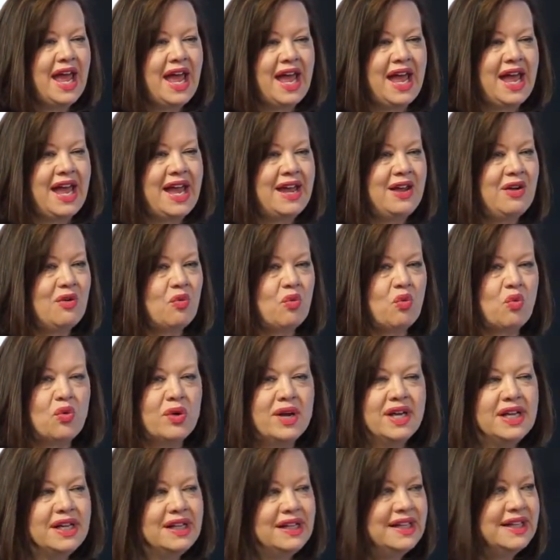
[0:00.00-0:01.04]
a
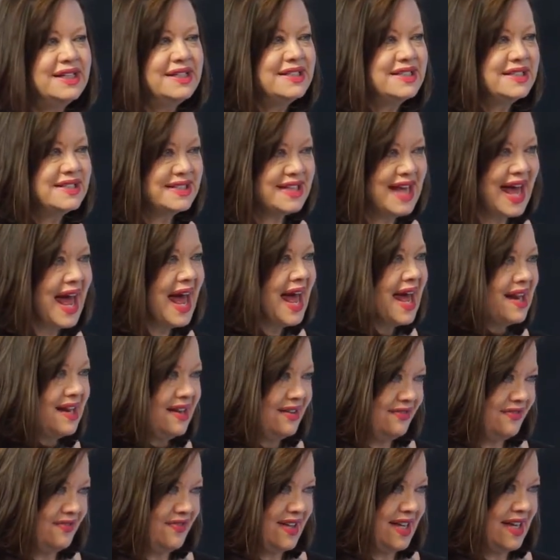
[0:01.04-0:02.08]
really sad
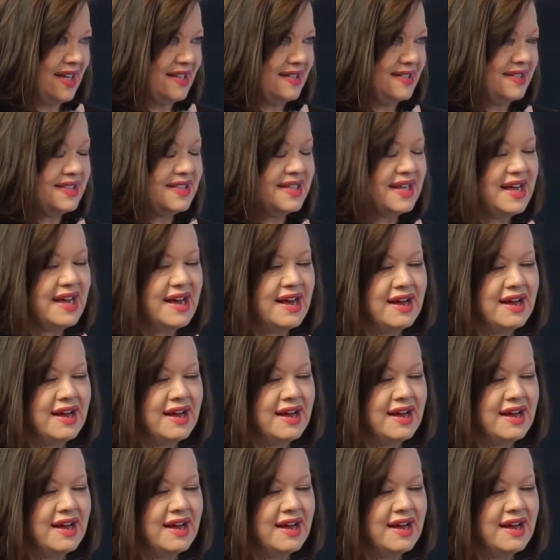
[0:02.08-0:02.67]
event.